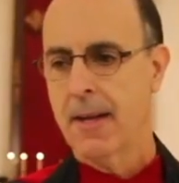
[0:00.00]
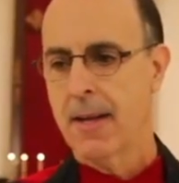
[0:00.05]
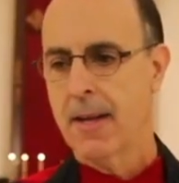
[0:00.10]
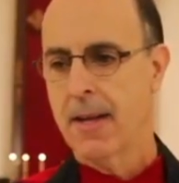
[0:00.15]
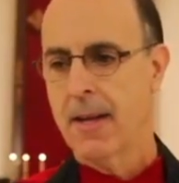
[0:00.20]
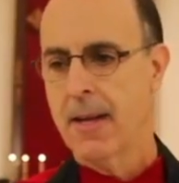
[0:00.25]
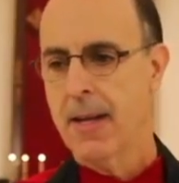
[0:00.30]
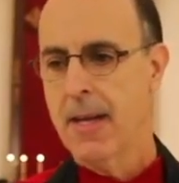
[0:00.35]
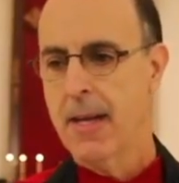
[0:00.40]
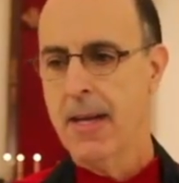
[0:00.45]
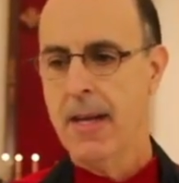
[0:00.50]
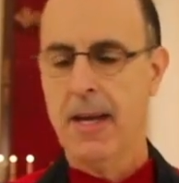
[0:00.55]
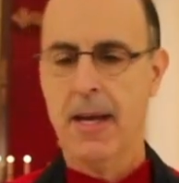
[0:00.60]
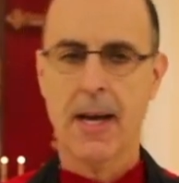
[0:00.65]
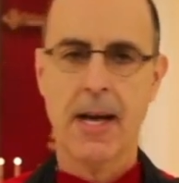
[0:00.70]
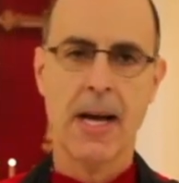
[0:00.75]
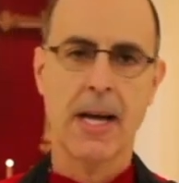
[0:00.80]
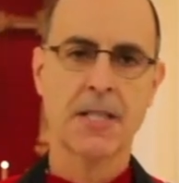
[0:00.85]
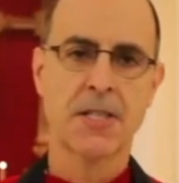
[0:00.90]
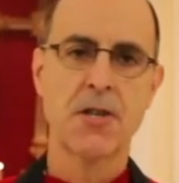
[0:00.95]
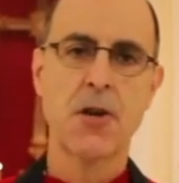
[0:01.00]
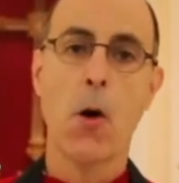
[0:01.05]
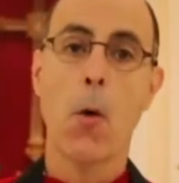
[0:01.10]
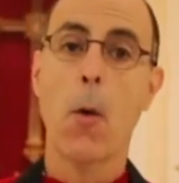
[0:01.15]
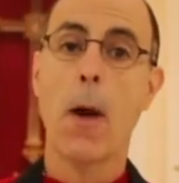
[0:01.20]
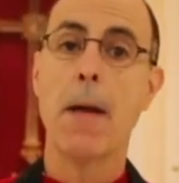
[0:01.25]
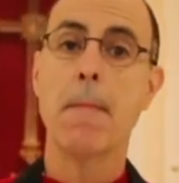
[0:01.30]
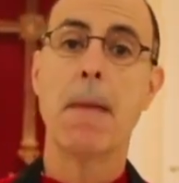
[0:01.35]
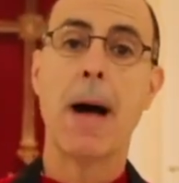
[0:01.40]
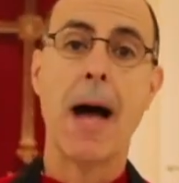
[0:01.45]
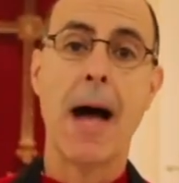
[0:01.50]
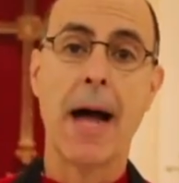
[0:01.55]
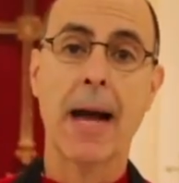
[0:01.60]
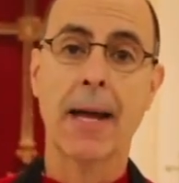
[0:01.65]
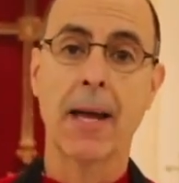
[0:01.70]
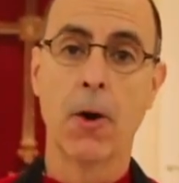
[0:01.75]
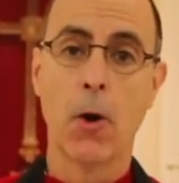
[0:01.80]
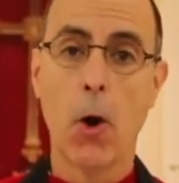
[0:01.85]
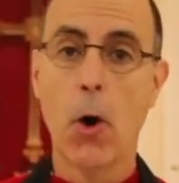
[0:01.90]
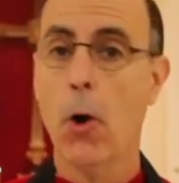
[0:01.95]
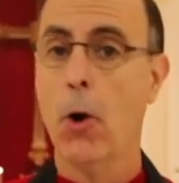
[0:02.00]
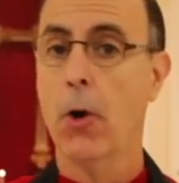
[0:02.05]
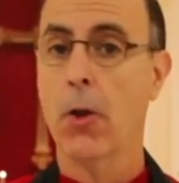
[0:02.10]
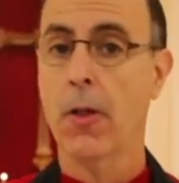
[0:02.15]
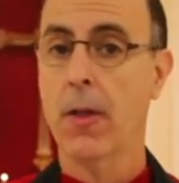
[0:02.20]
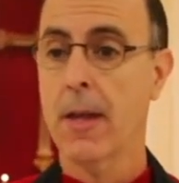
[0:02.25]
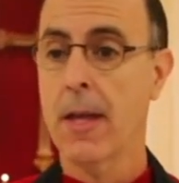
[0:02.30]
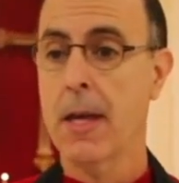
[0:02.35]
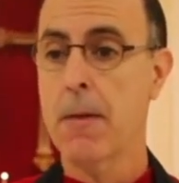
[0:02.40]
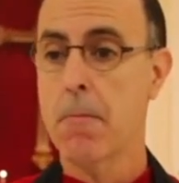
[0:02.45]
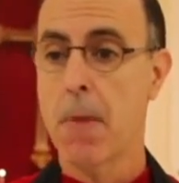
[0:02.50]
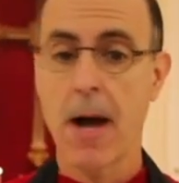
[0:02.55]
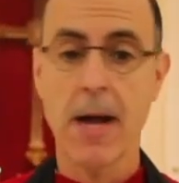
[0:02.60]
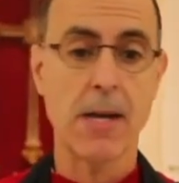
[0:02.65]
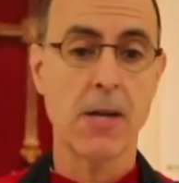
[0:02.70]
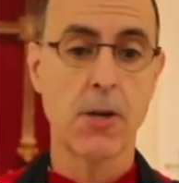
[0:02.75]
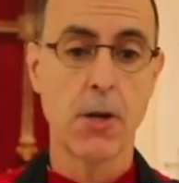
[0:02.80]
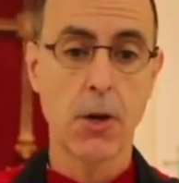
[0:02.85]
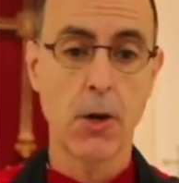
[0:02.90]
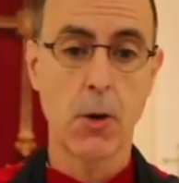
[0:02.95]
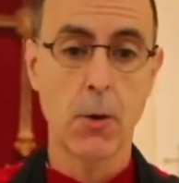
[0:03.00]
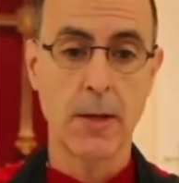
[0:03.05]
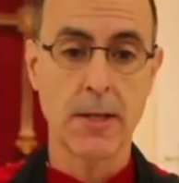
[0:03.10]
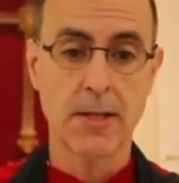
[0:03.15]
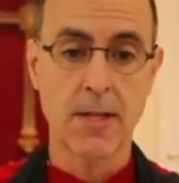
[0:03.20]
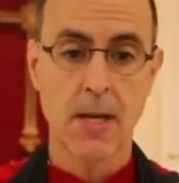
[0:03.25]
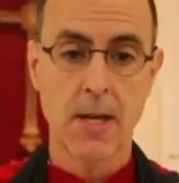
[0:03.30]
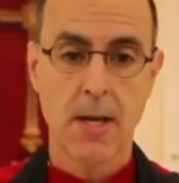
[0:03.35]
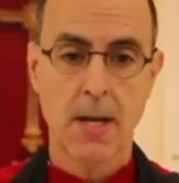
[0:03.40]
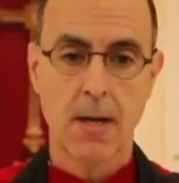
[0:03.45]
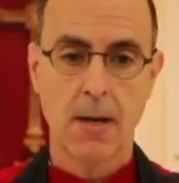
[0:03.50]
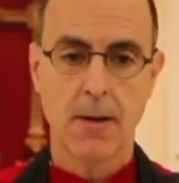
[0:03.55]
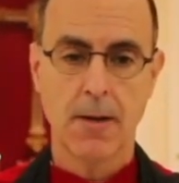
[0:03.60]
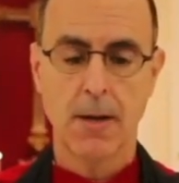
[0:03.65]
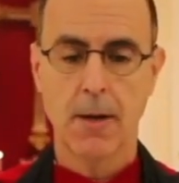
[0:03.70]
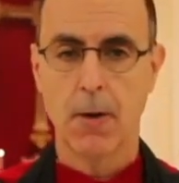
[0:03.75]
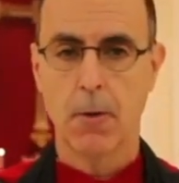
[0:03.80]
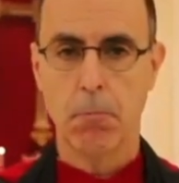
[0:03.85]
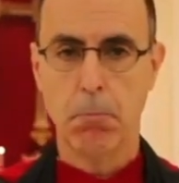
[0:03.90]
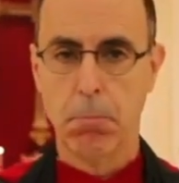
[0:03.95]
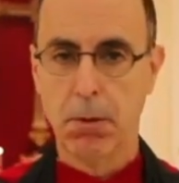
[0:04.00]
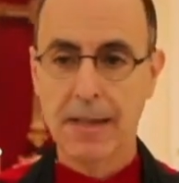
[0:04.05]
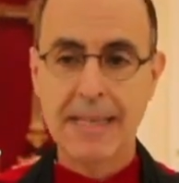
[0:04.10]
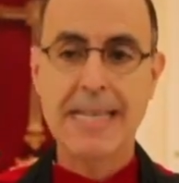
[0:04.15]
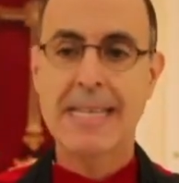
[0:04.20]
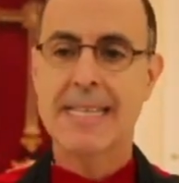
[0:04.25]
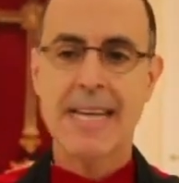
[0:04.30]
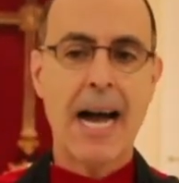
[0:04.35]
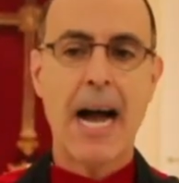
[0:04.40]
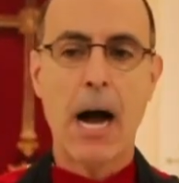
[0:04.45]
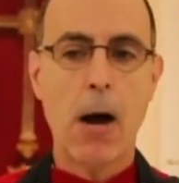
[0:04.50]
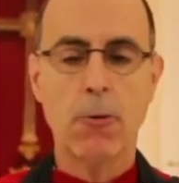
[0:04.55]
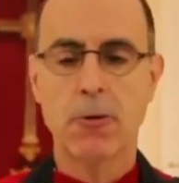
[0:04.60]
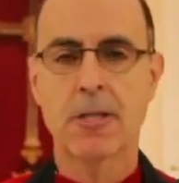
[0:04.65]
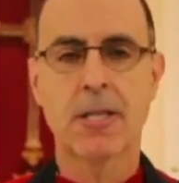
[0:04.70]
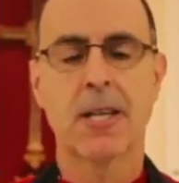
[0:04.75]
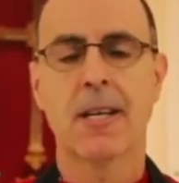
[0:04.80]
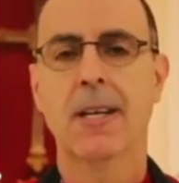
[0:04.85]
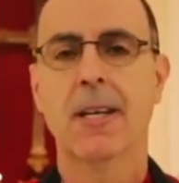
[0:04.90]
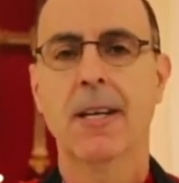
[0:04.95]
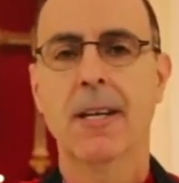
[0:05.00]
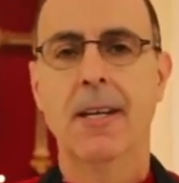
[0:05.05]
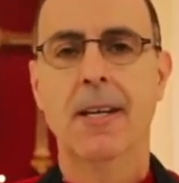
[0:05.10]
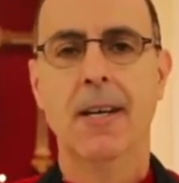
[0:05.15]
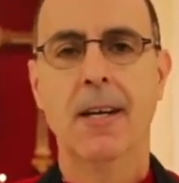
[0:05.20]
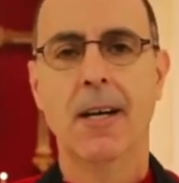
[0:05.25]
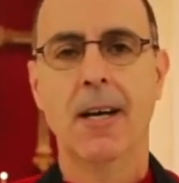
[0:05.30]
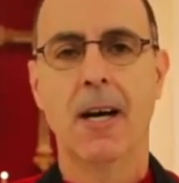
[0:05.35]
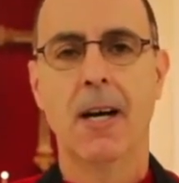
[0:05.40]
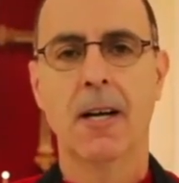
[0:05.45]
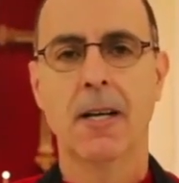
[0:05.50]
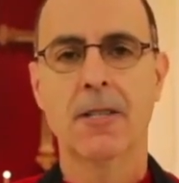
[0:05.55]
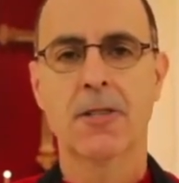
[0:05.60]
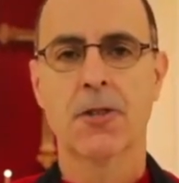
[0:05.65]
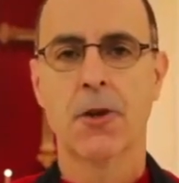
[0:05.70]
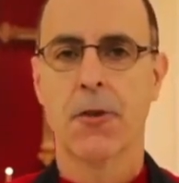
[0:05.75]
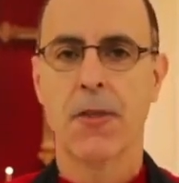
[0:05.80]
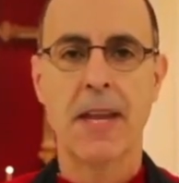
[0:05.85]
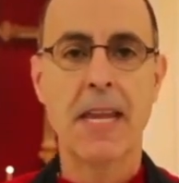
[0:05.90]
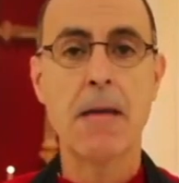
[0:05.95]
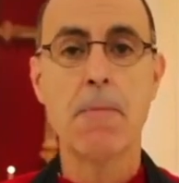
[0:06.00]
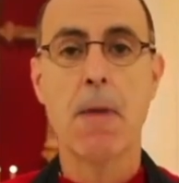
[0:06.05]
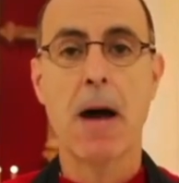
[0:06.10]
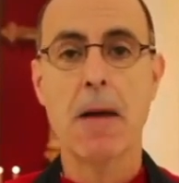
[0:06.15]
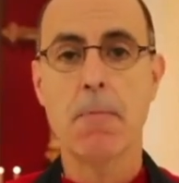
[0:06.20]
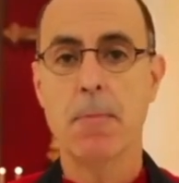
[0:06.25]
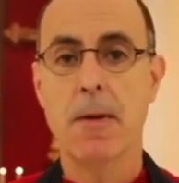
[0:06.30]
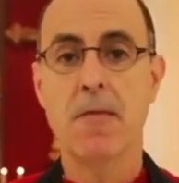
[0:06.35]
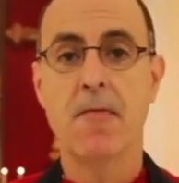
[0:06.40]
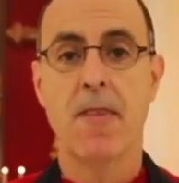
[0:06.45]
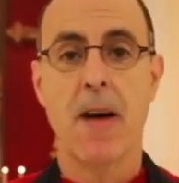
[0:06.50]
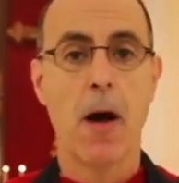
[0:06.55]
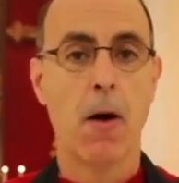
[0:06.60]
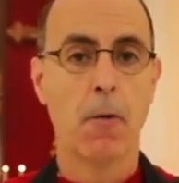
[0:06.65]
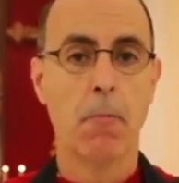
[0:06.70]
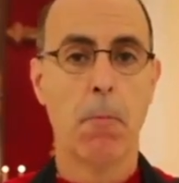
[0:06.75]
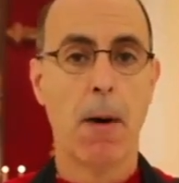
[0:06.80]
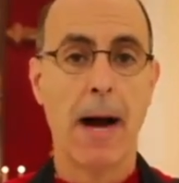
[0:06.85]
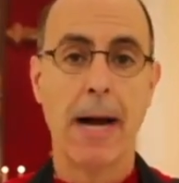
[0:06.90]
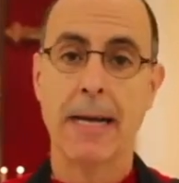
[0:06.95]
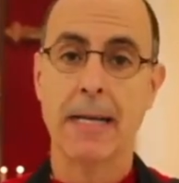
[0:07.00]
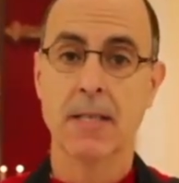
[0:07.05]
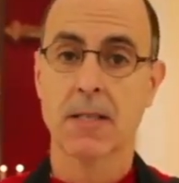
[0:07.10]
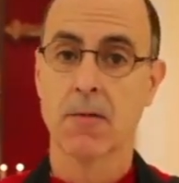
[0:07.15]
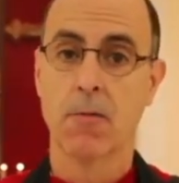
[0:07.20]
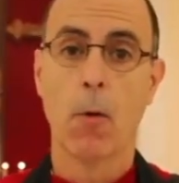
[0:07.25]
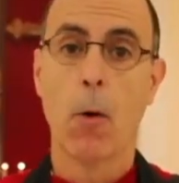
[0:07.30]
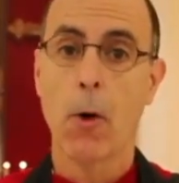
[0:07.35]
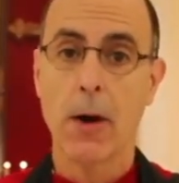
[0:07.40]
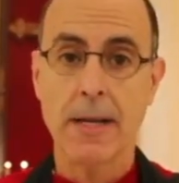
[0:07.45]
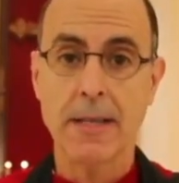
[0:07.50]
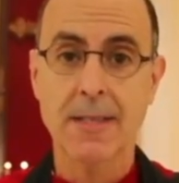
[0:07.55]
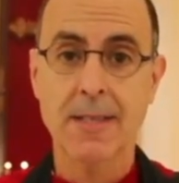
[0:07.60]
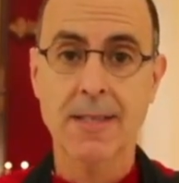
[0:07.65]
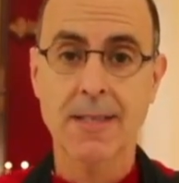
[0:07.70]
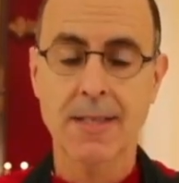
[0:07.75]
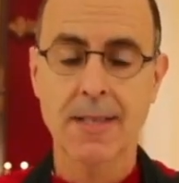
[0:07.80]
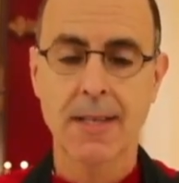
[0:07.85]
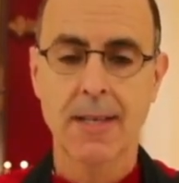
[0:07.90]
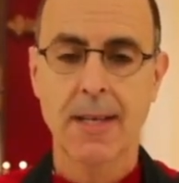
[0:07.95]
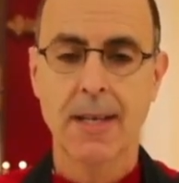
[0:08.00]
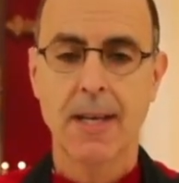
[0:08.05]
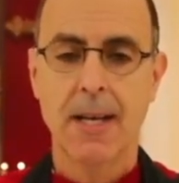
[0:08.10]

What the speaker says: he has no way back. And all he might do is, you know, bleat out so that he might be found by his voice.